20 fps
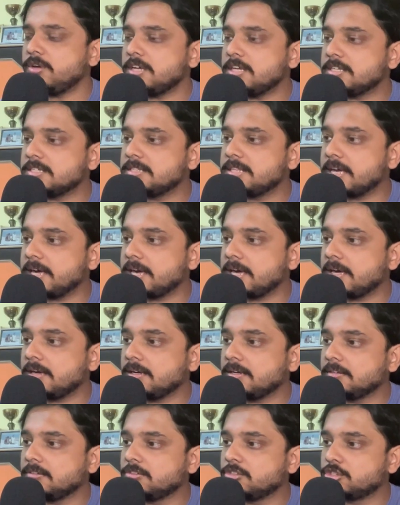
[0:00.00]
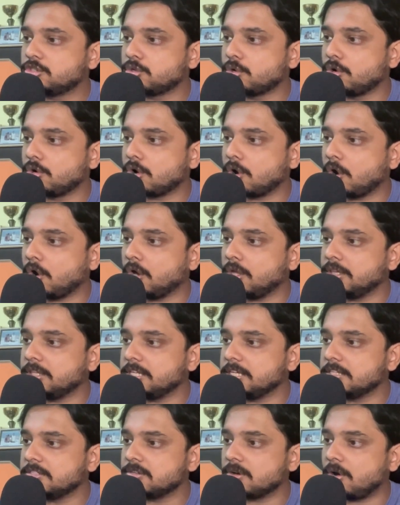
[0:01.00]
do is they store all
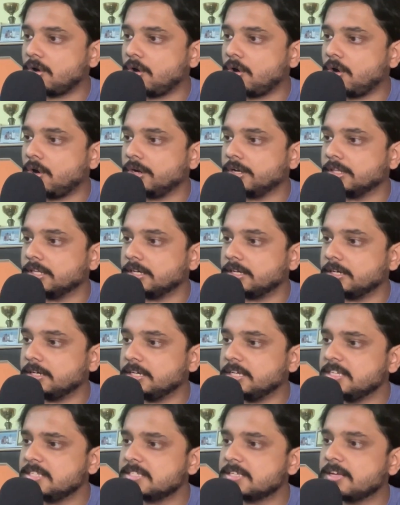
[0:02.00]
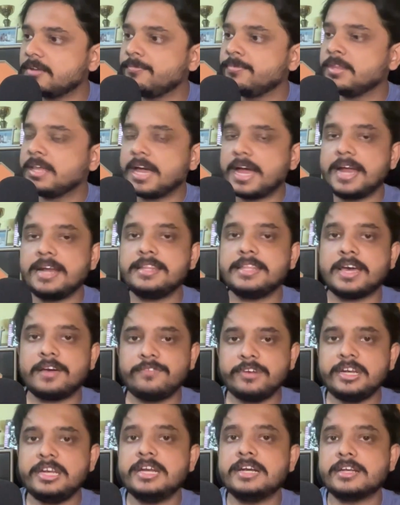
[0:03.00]
this on the disk and they
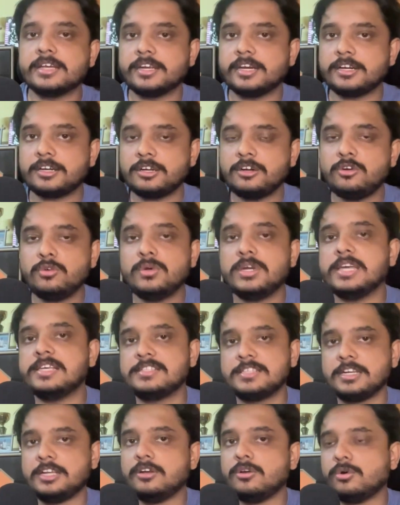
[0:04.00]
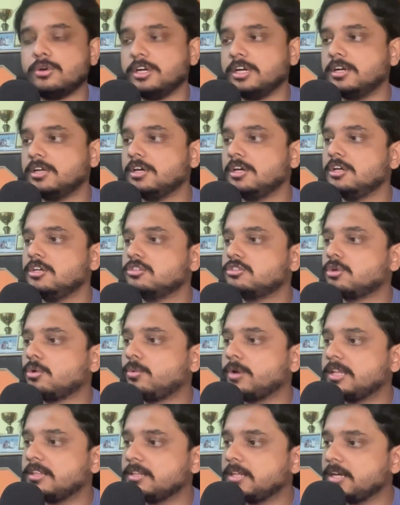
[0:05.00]
have an iterator to lazily load it. So
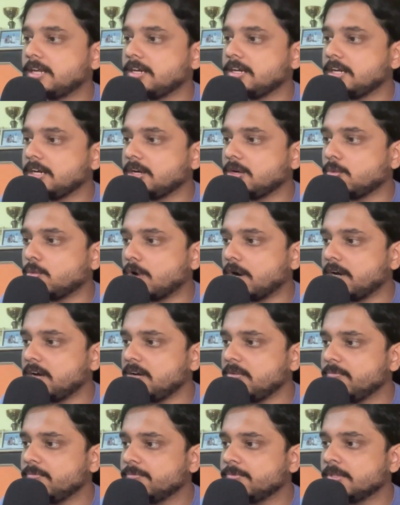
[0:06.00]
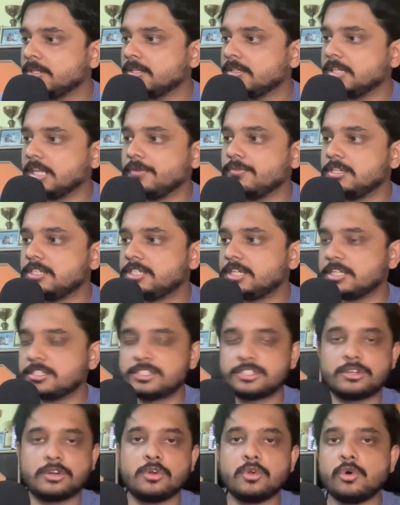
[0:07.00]
when they need one, they will
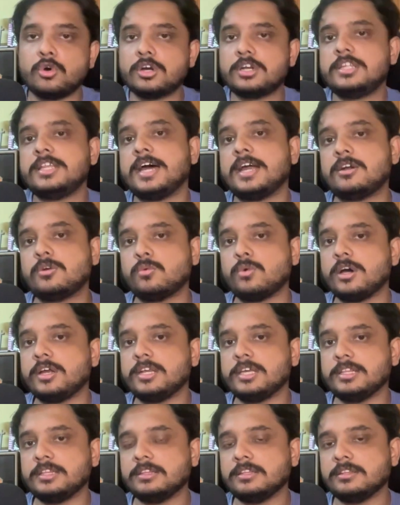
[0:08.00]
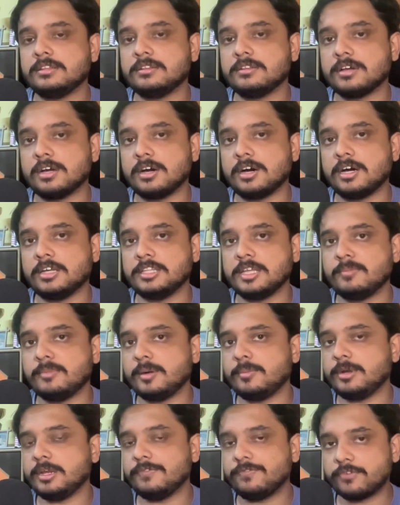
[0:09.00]
just load that one in the
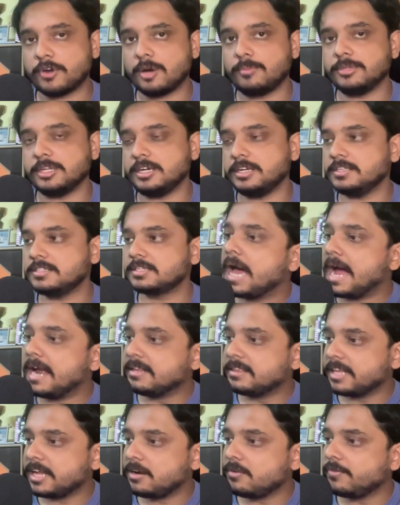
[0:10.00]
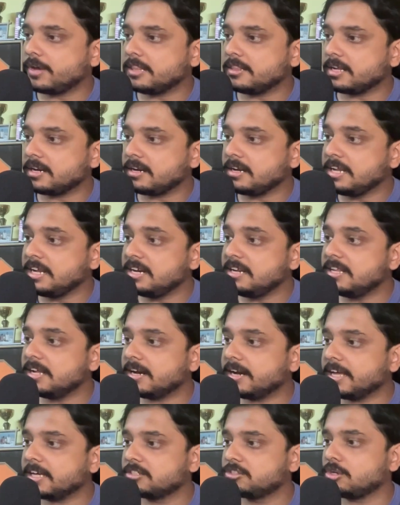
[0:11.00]
memory from the disk. And then when they need
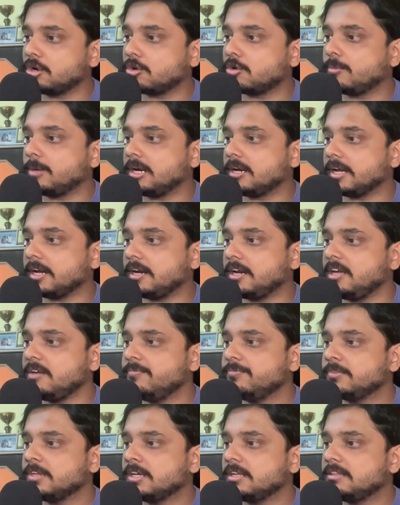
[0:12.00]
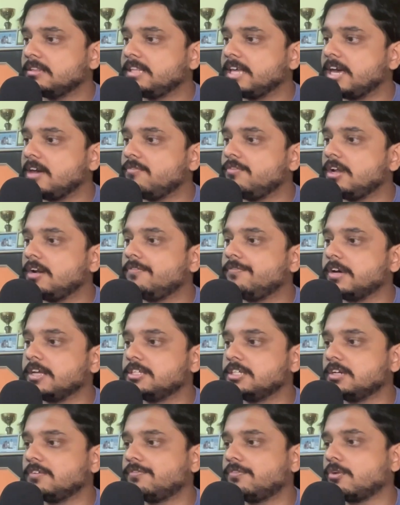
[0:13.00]
the next document ID, they will
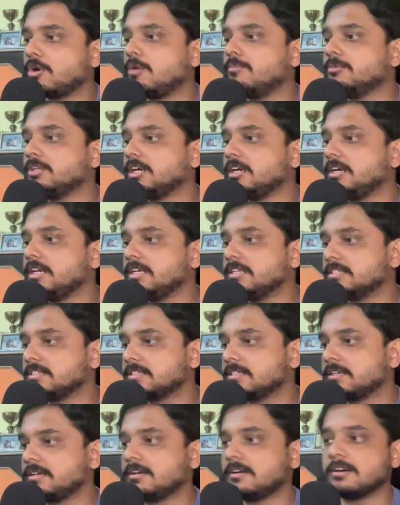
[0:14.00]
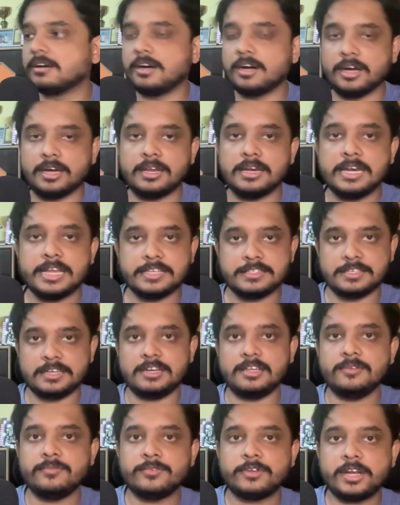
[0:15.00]
fetch it from the disk
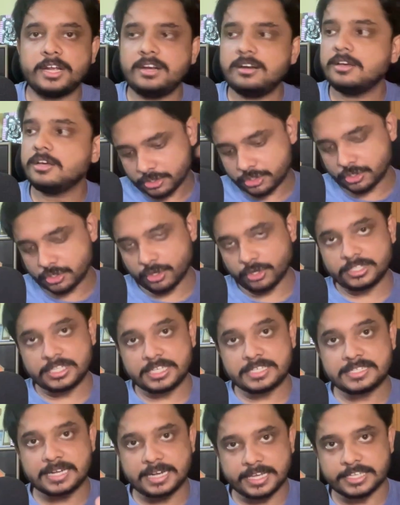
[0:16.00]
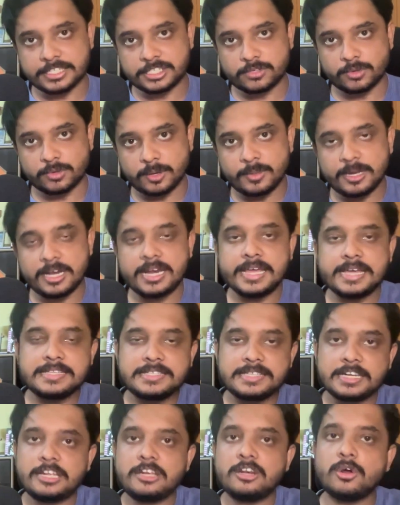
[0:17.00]
lazily, right? So this list will be
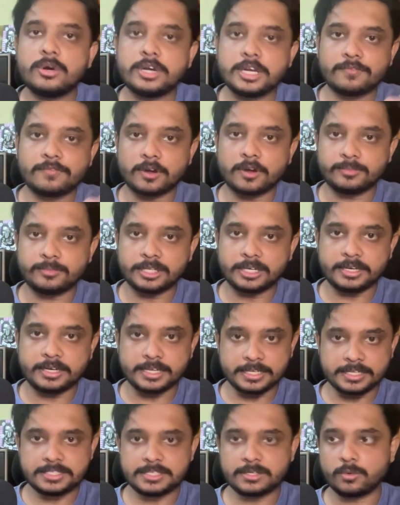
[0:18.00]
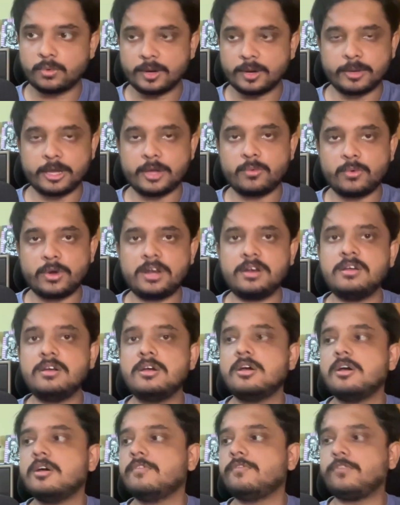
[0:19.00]
lazily loaded from the disk one by one
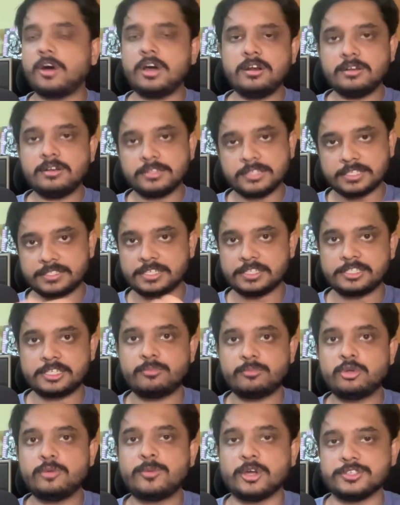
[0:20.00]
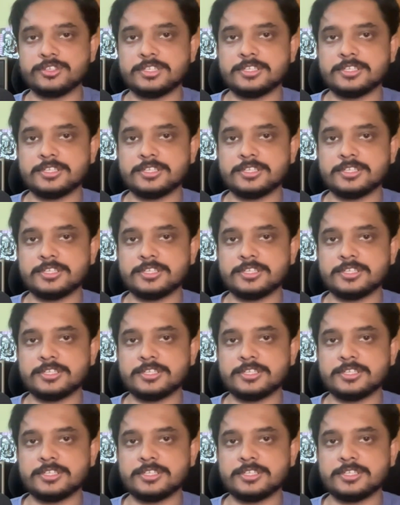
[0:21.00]
for the system to